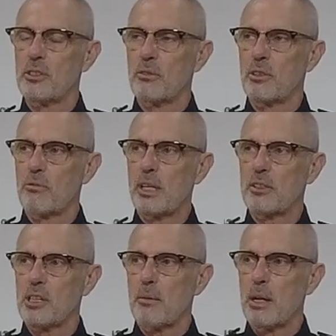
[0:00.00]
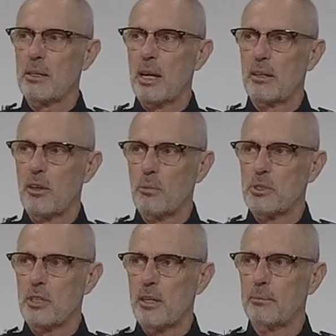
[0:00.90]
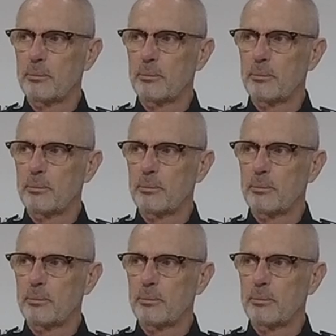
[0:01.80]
to ring us up and help us out.